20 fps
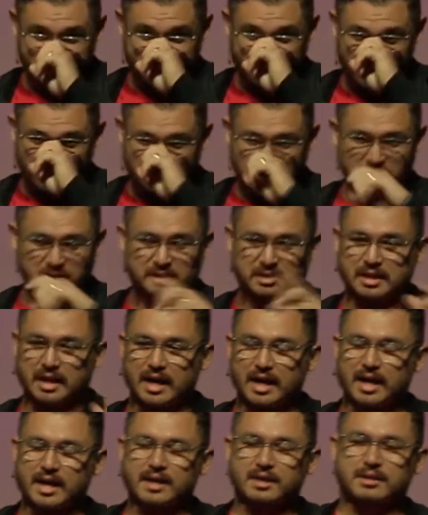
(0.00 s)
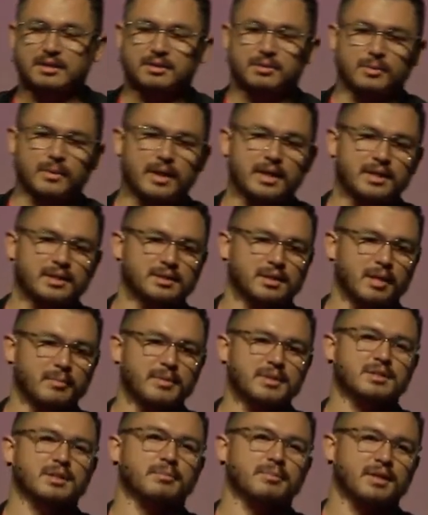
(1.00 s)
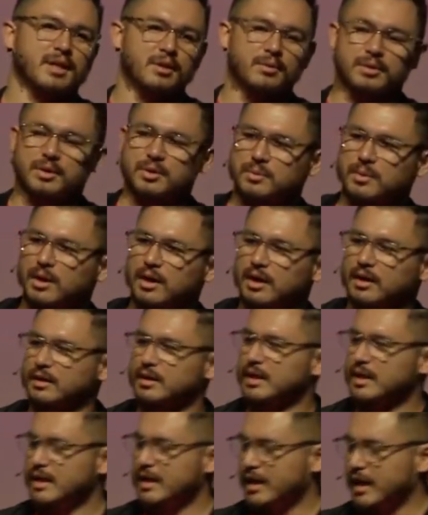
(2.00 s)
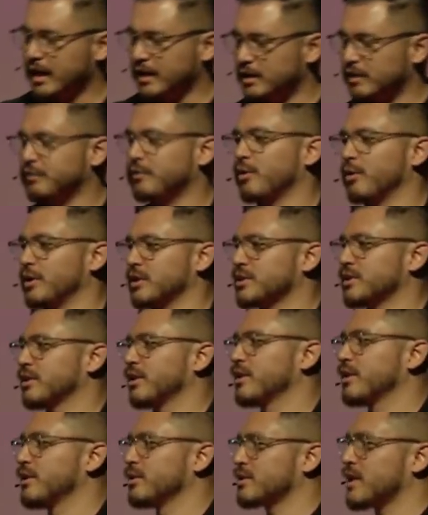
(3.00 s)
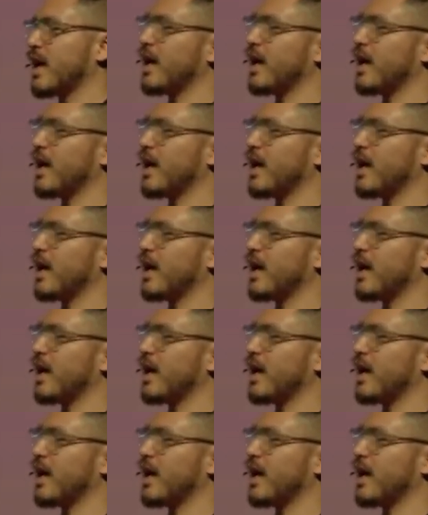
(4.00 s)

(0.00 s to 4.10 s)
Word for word: They just die. They're a waste. Give me something that I really want. And then, of course, you know, those